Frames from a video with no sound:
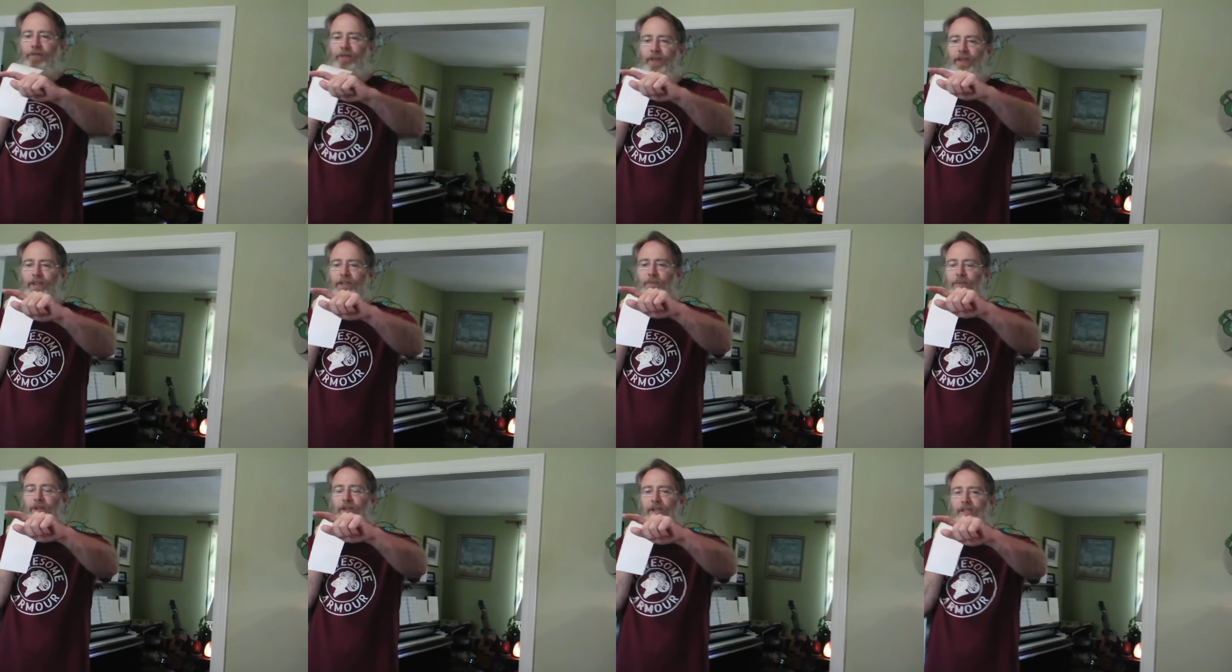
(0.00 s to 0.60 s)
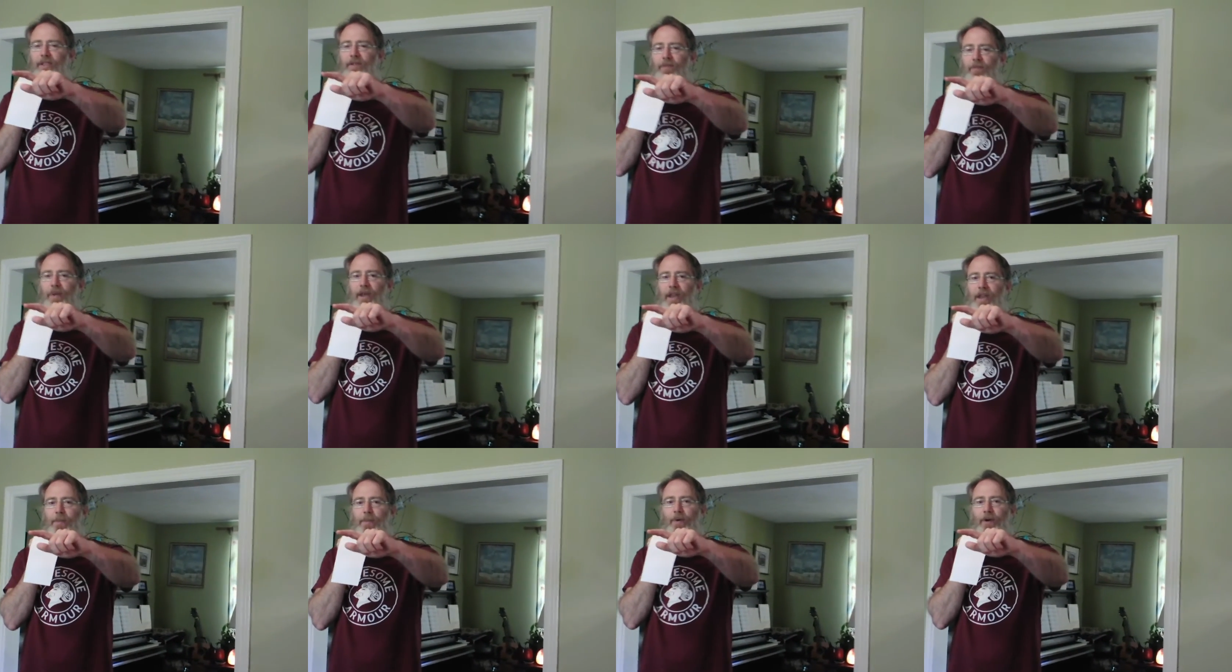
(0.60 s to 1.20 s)
this piece of
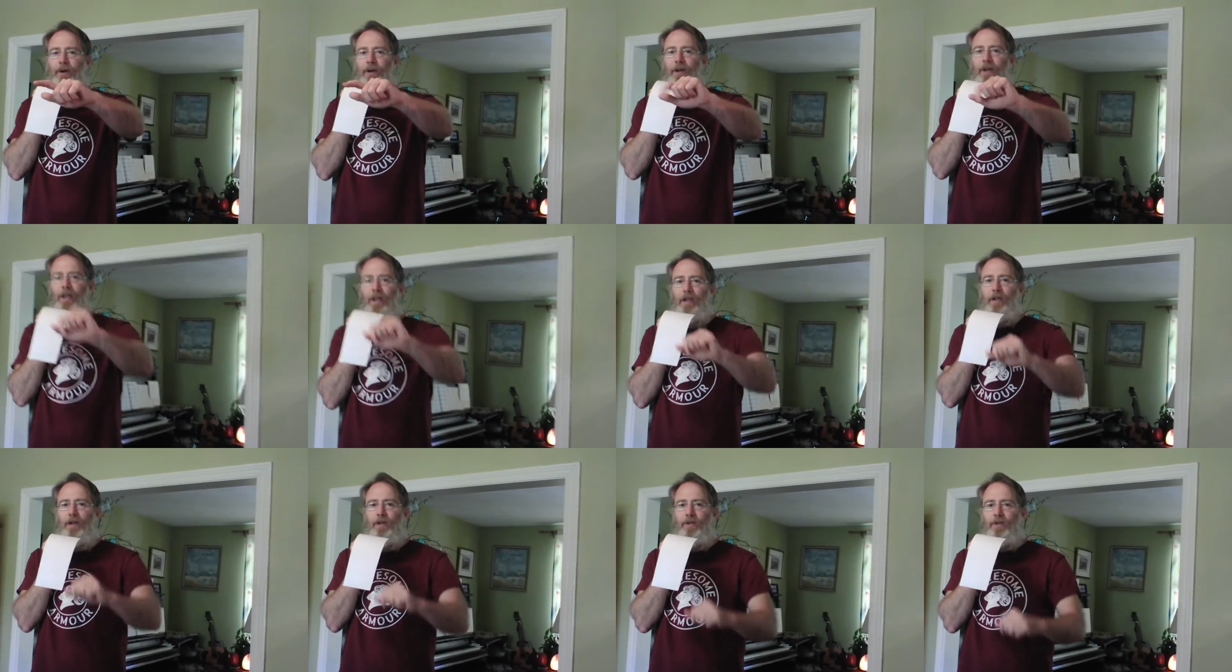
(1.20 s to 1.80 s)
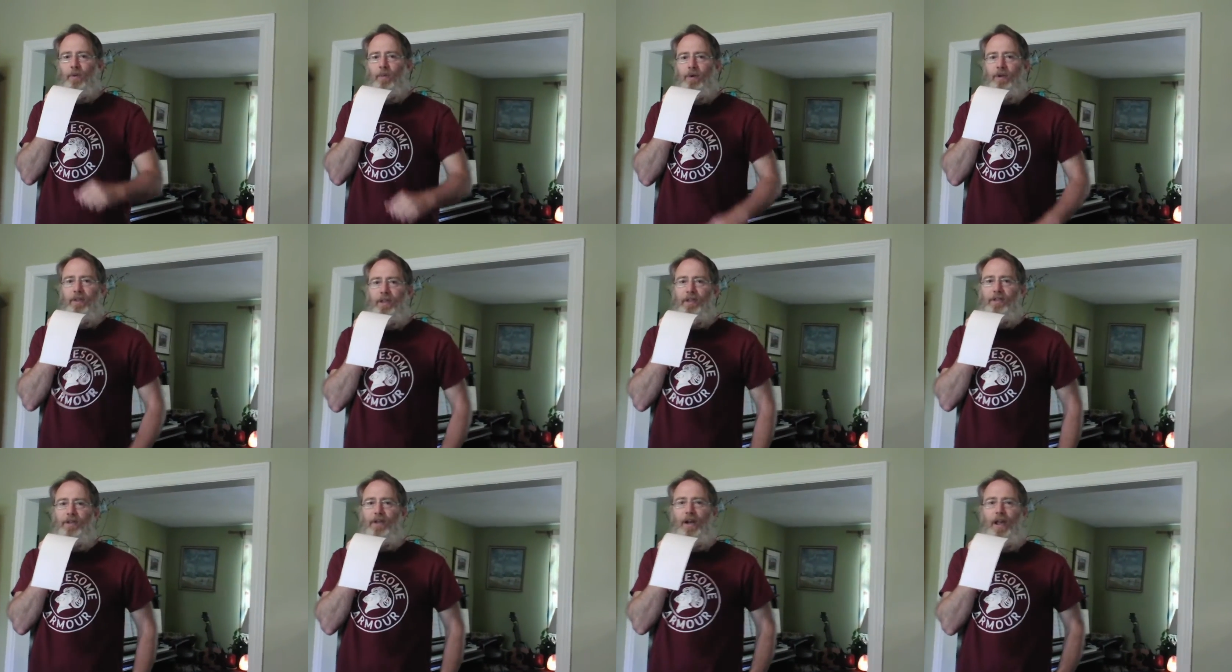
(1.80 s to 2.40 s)
paper. So what do you
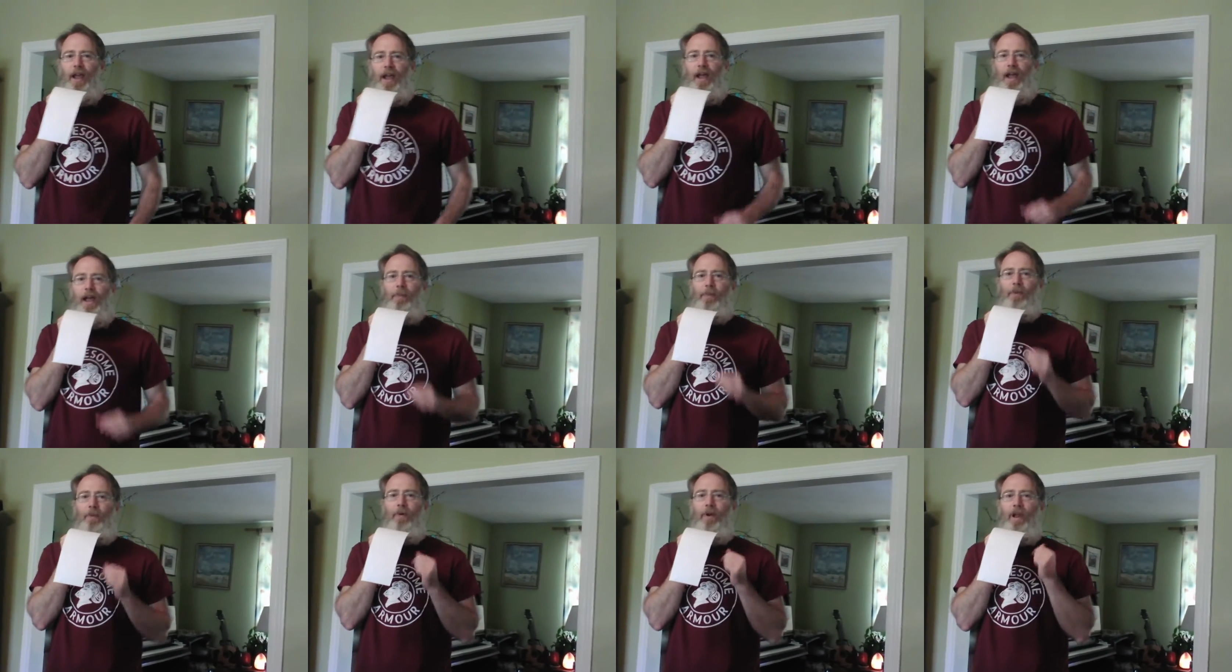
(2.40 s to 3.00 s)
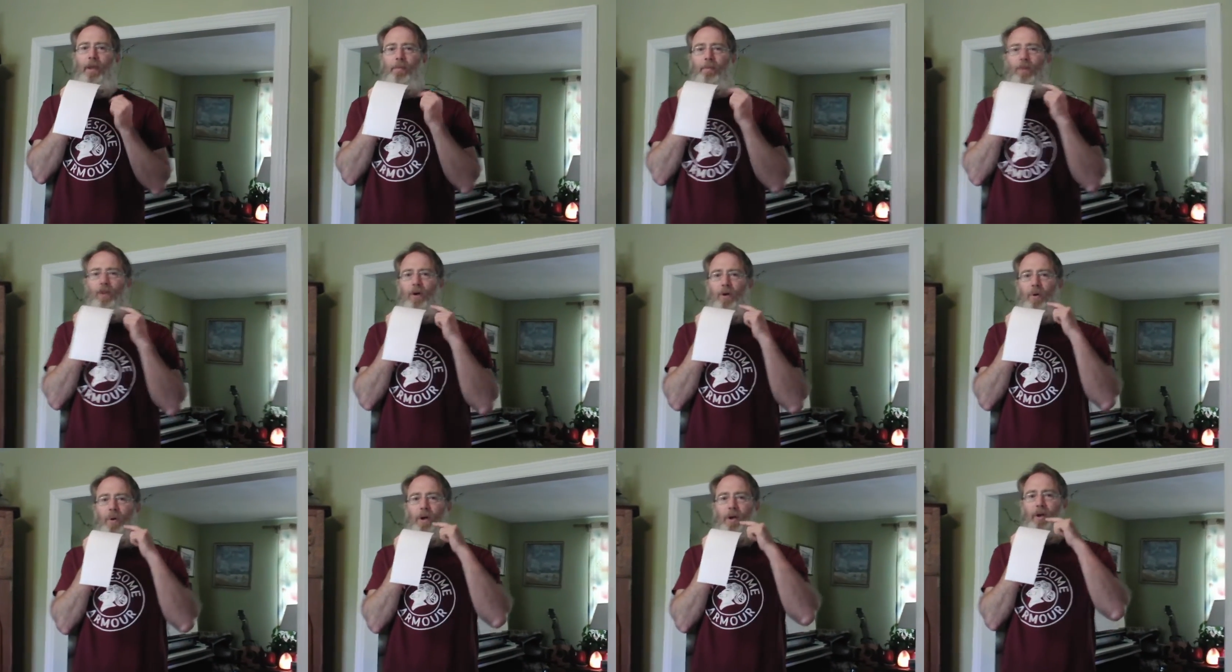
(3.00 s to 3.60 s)
think is going to happen when I
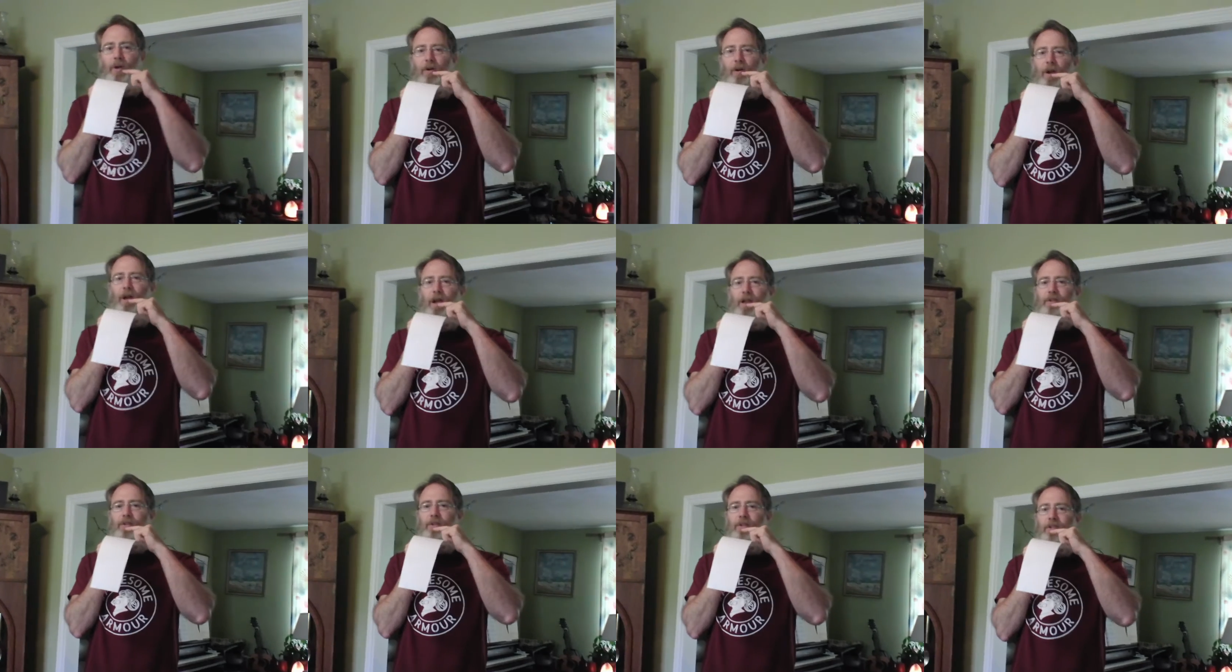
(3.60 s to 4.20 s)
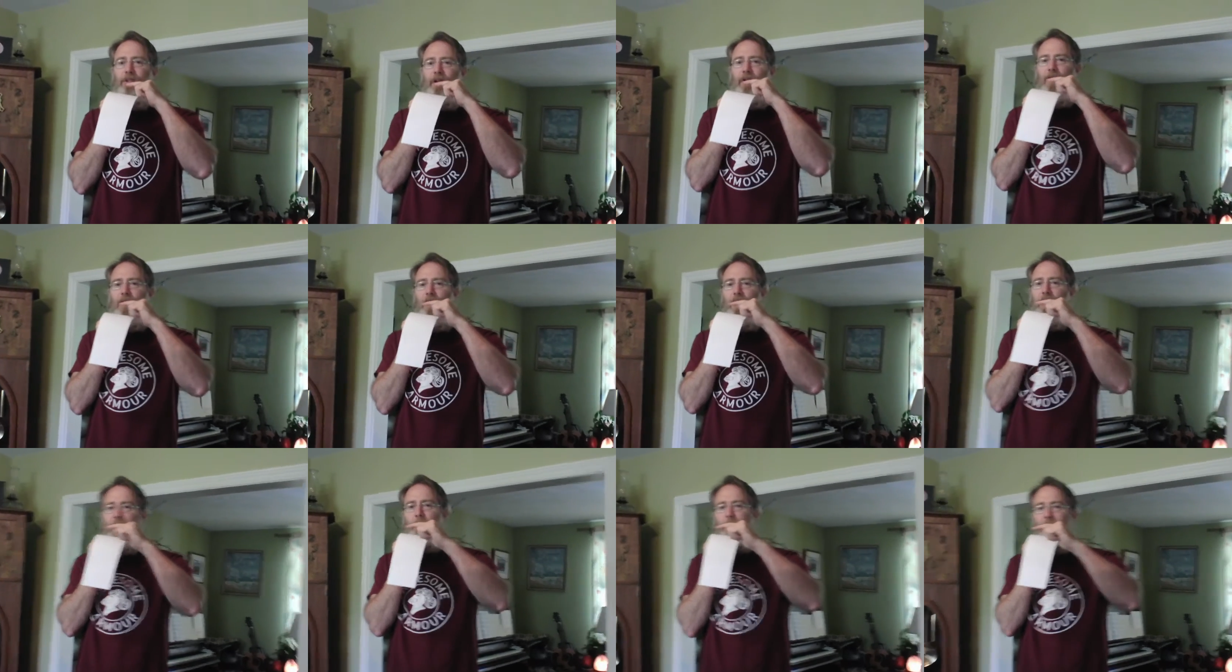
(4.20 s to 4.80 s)
blow across the
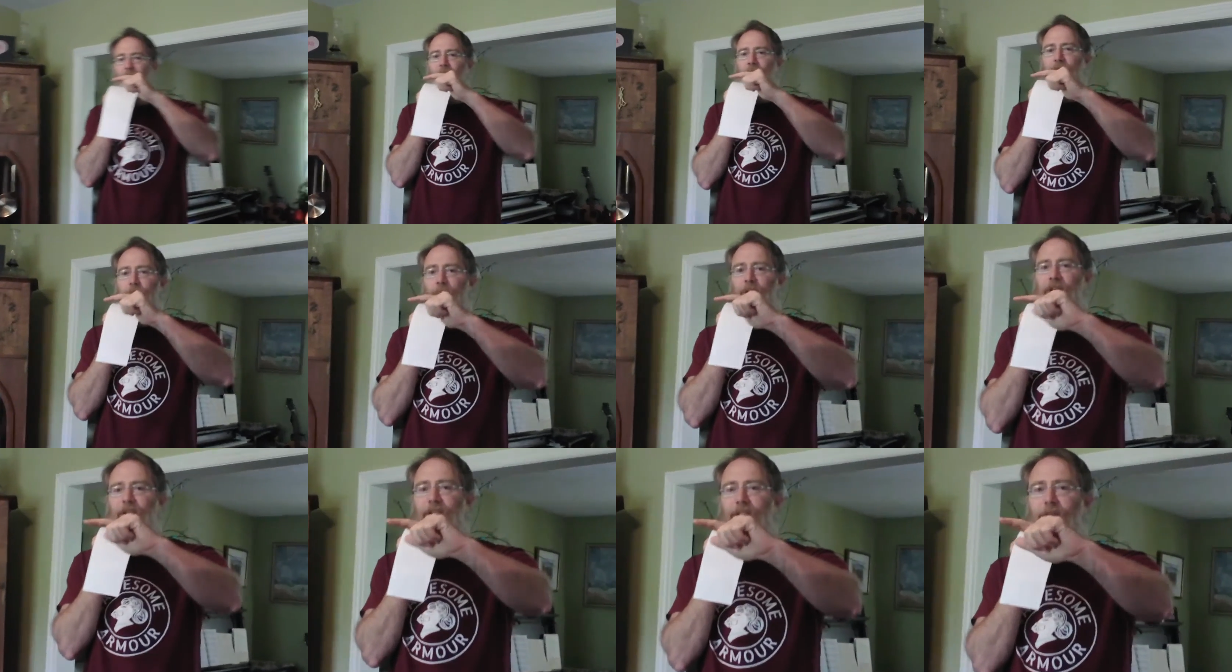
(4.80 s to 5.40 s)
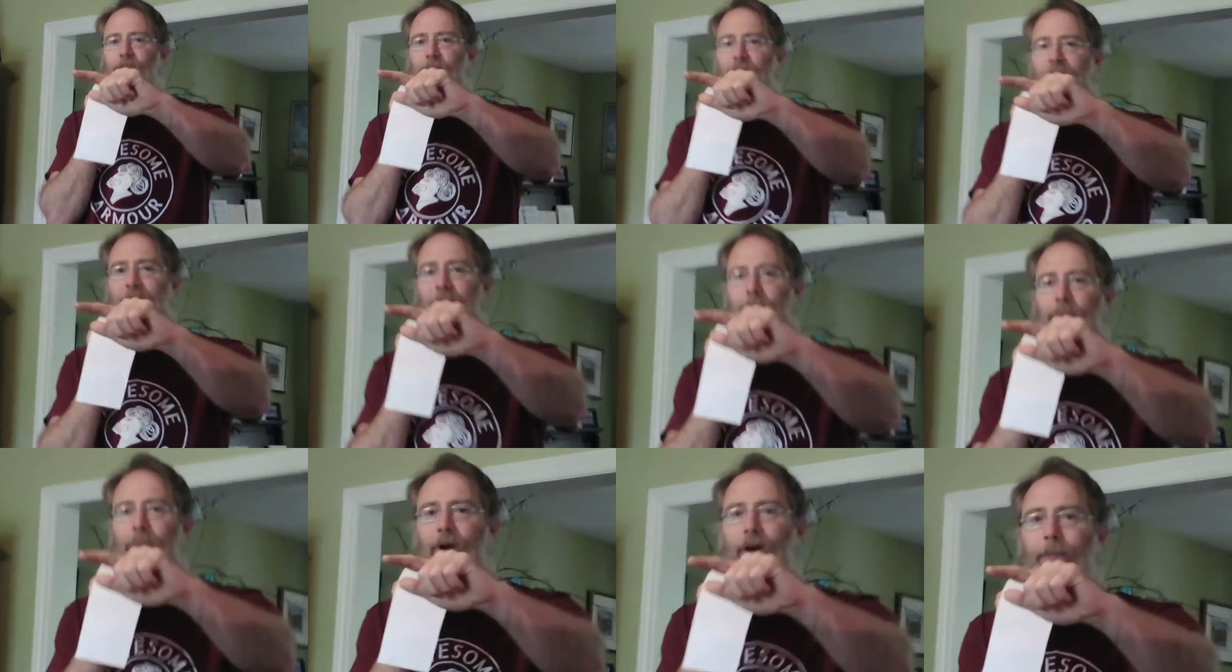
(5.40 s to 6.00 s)
top of this piece of
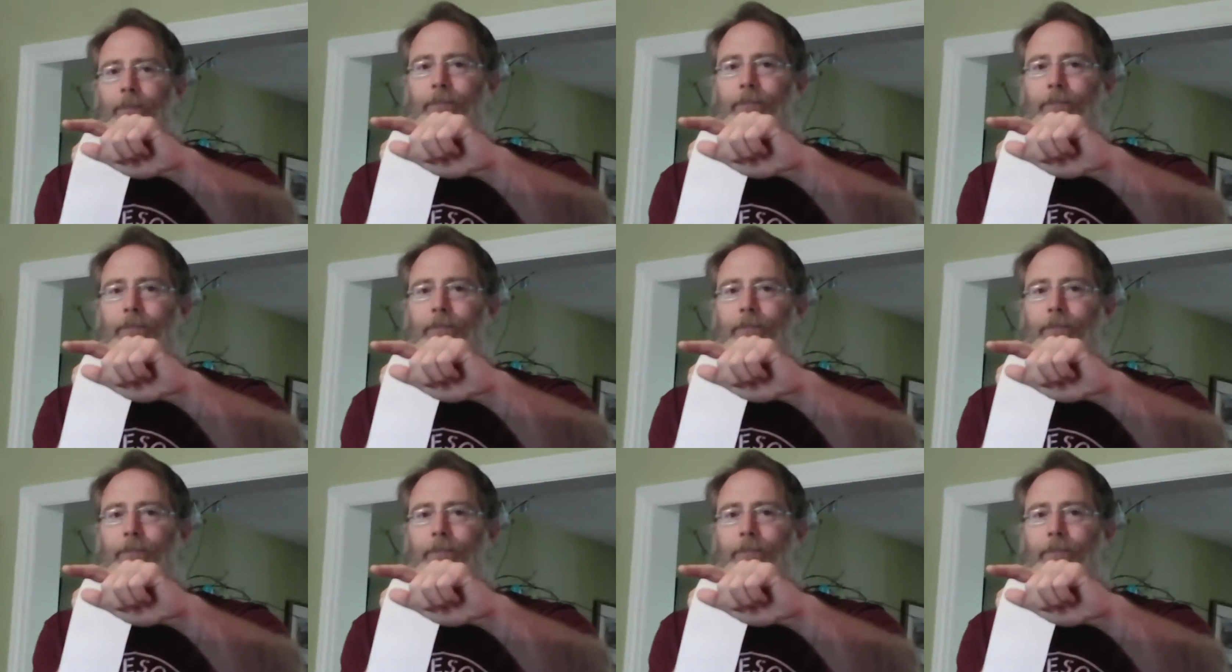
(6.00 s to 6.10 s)
paper?